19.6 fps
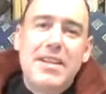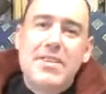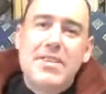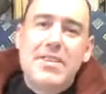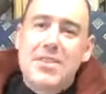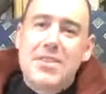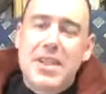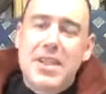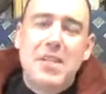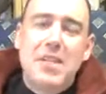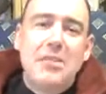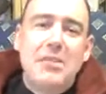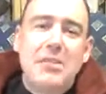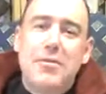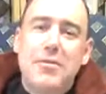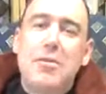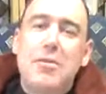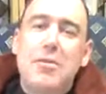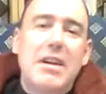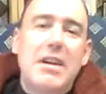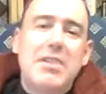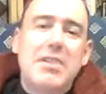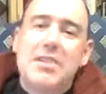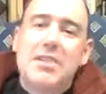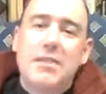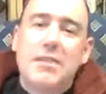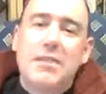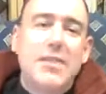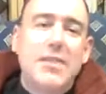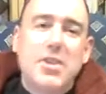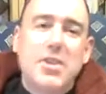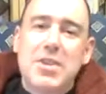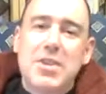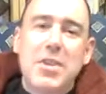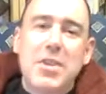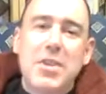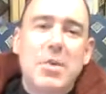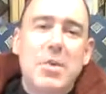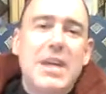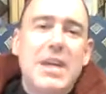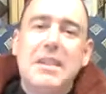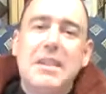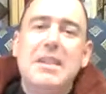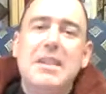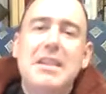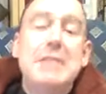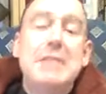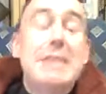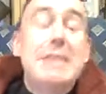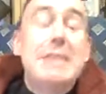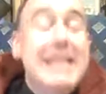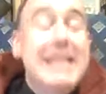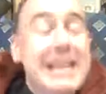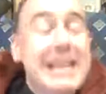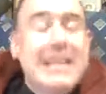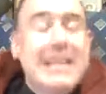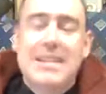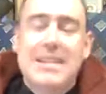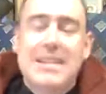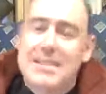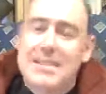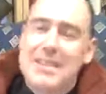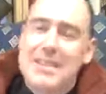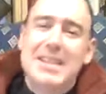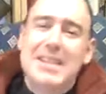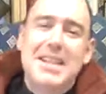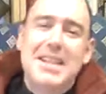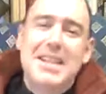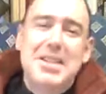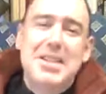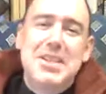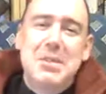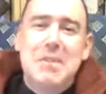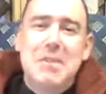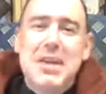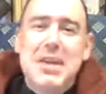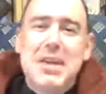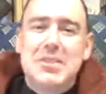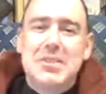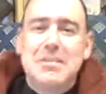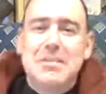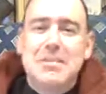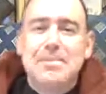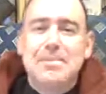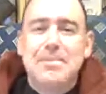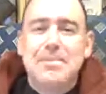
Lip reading: to secure for us a future we can only begin to imagine.